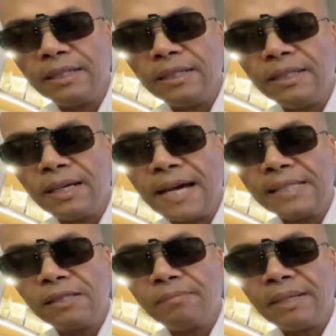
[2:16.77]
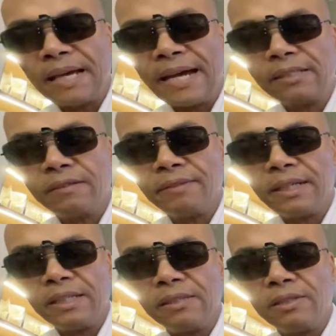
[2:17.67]
it hasn't been
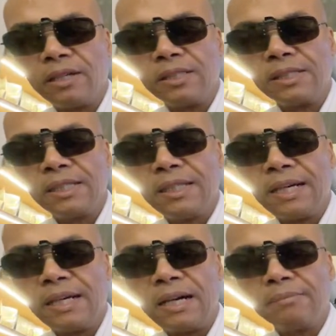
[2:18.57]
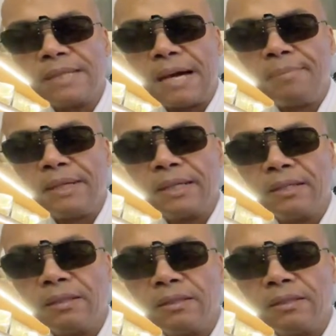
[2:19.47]
activated. Do y'all see that? I'm tapping it.